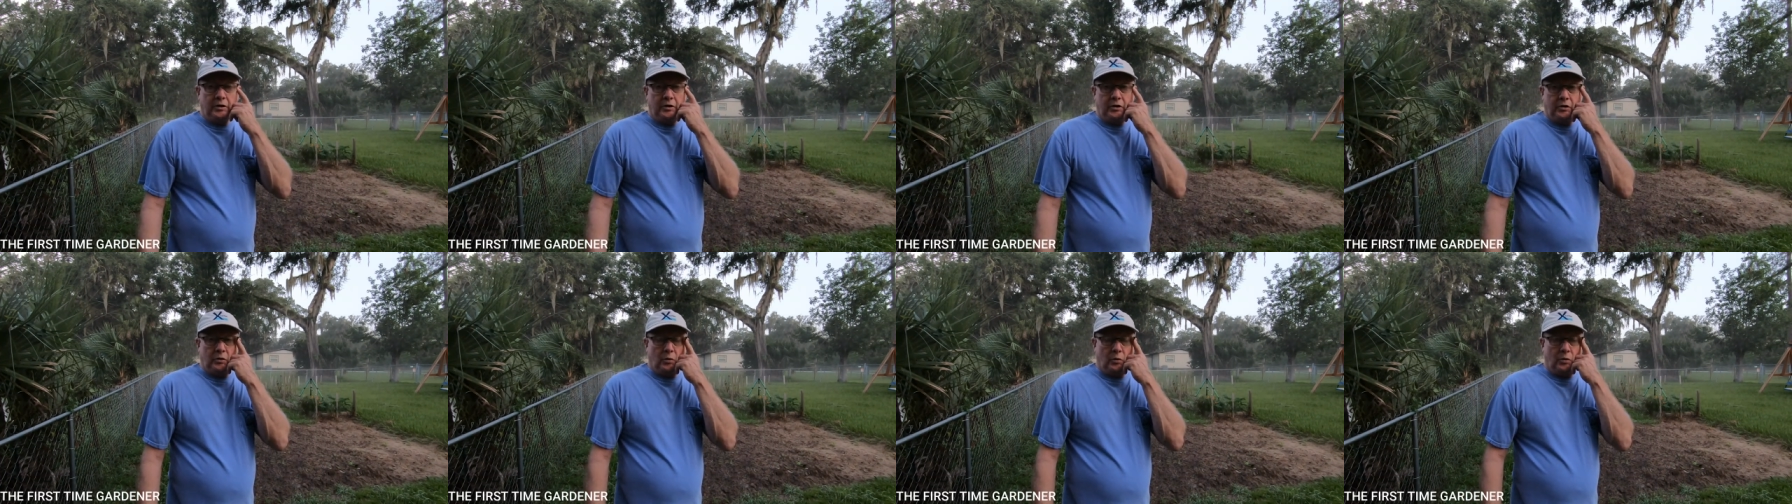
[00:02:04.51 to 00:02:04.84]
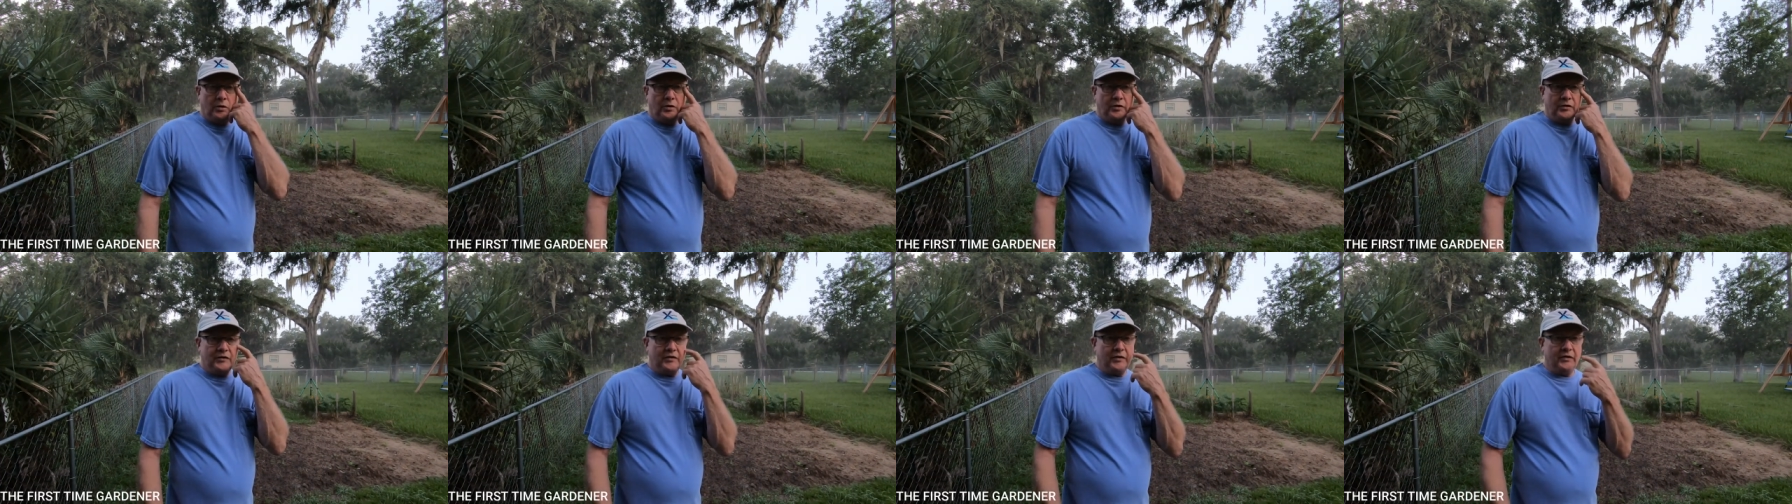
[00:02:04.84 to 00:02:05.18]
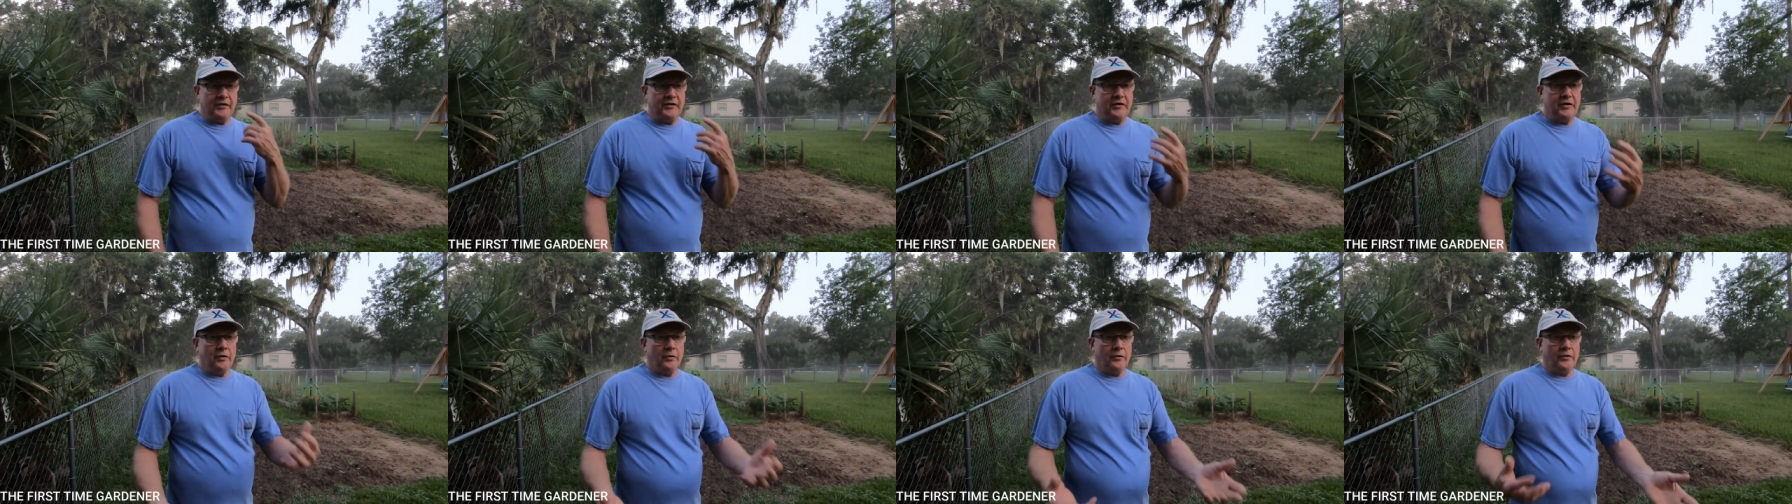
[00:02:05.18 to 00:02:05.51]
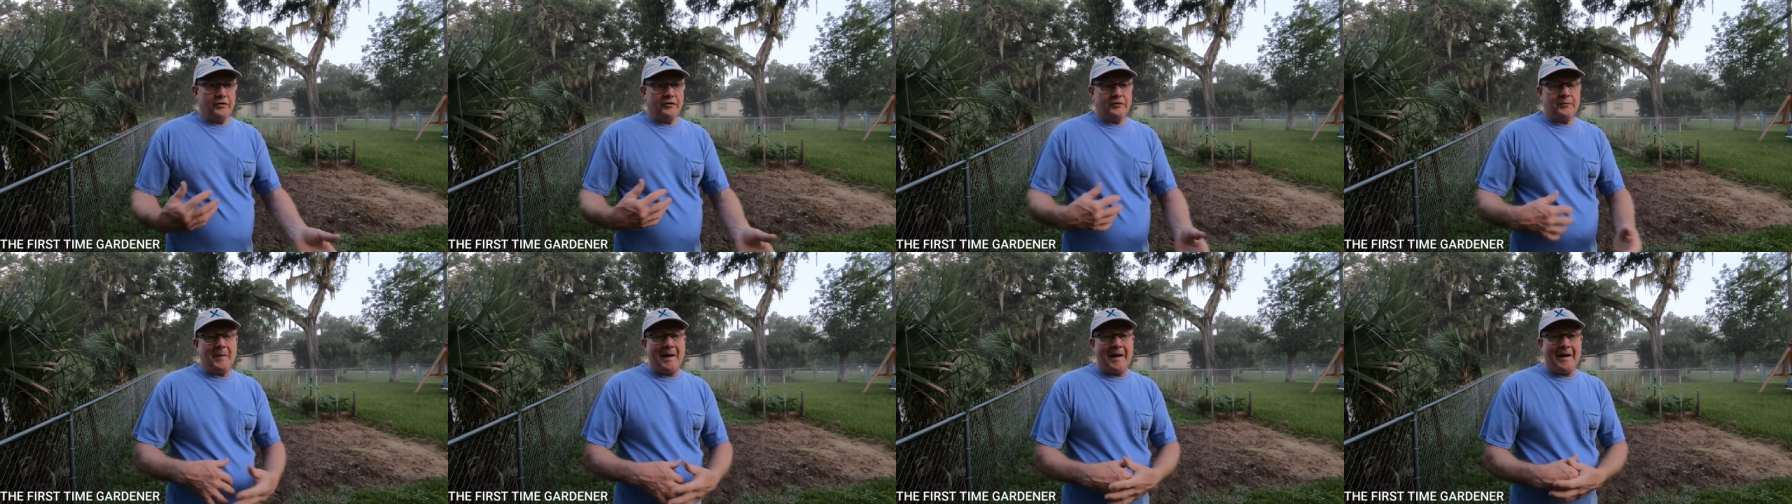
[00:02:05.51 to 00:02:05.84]
in order to till
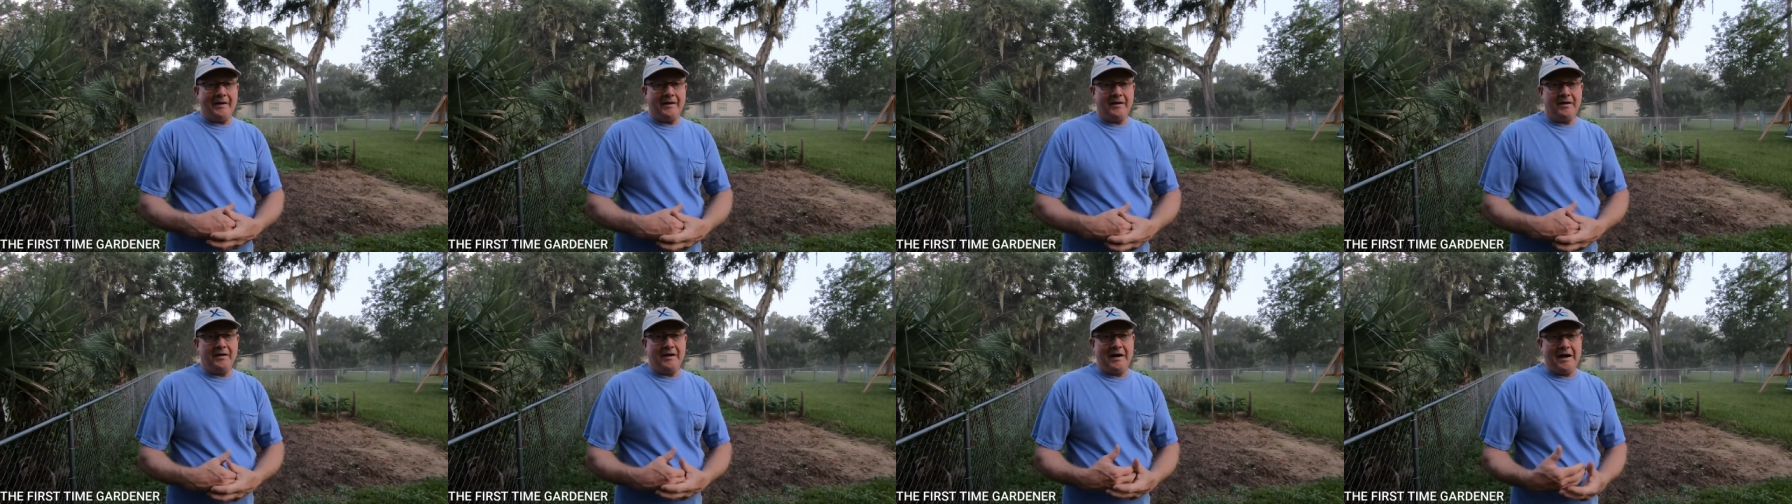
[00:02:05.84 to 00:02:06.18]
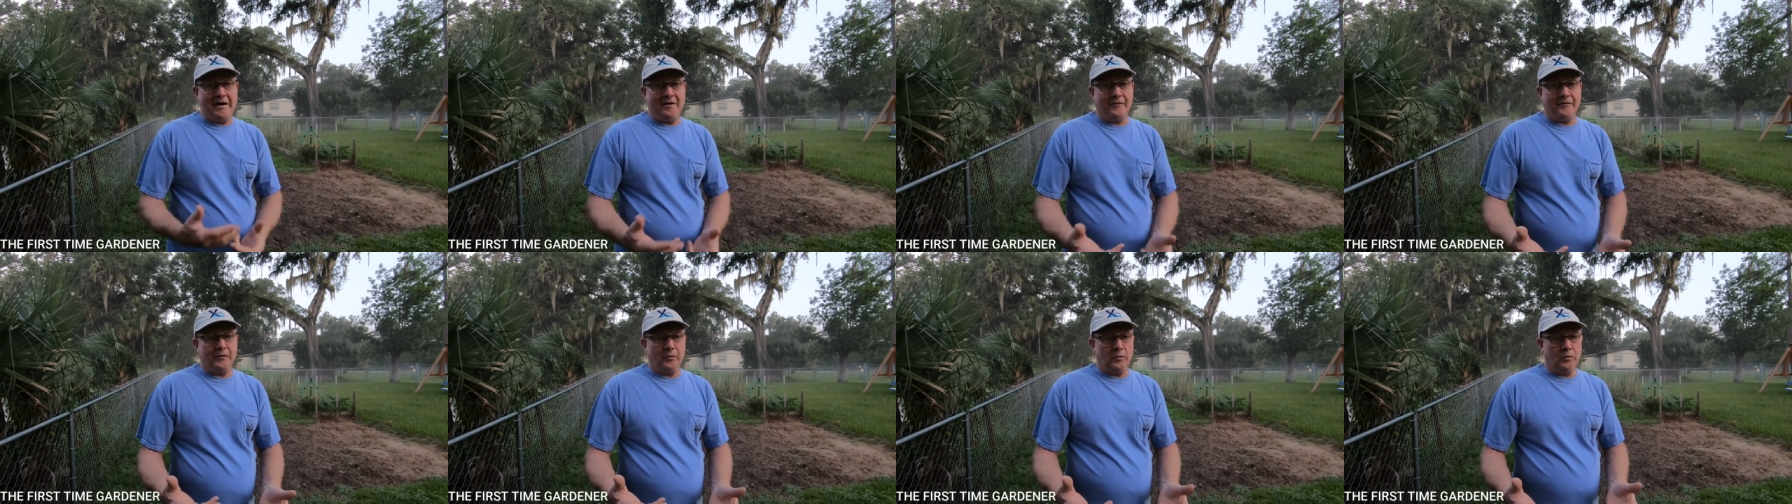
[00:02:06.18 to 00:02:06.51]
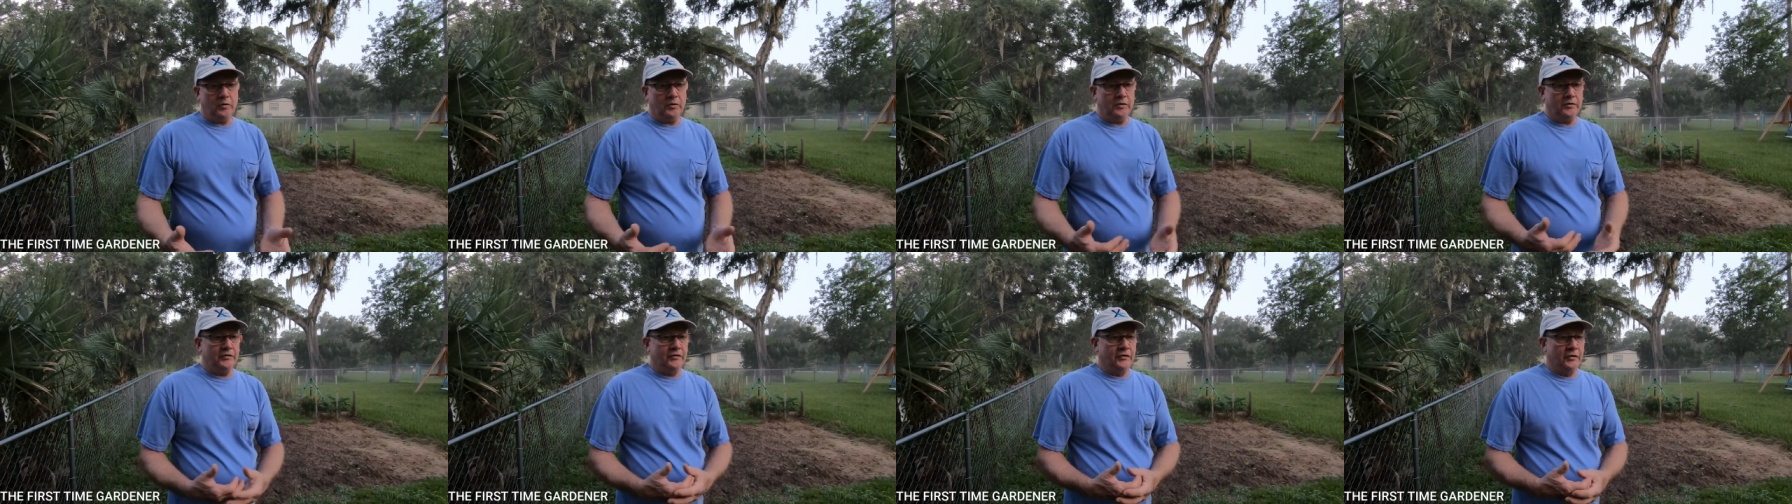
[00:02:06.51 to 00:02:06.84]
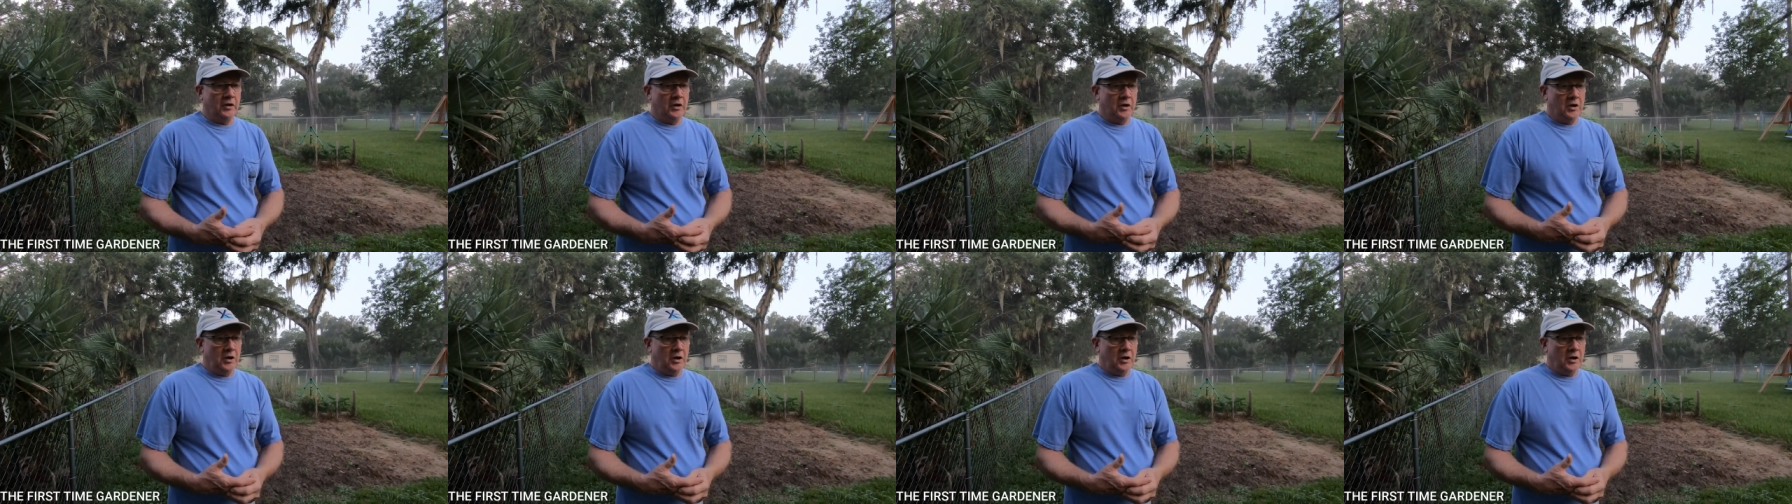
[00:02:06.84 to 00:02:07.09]
this back in afterwards.